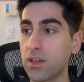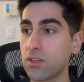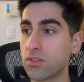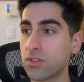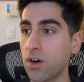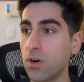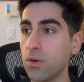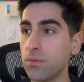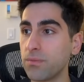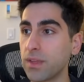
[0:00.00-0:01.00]

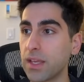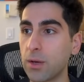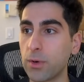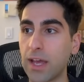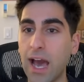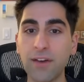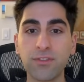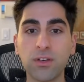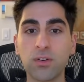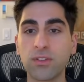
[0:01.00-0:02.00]
So it would have
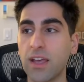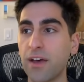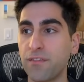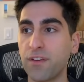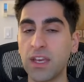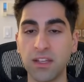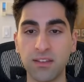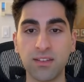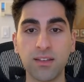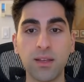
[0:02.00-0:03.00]
to go to
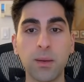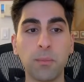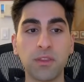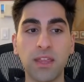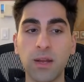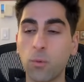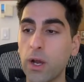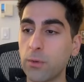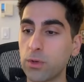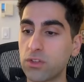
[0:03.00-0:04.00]
f8, but then
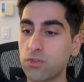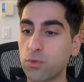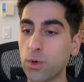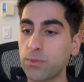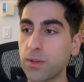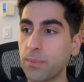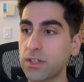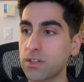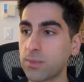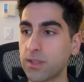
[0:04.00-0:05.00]
white would swoop the
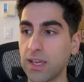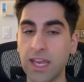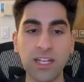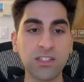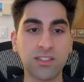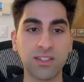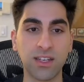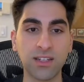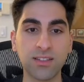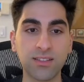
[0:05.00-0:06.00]
bishop to
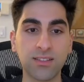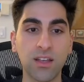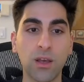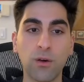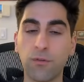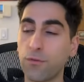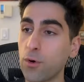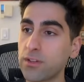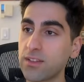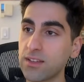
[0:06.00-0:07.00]
h6,
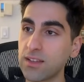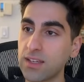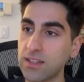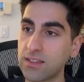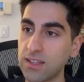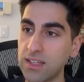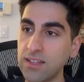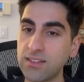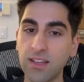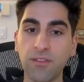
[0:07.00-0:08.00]
forcing the king to
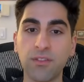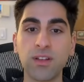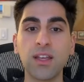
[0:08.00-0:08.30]
e7,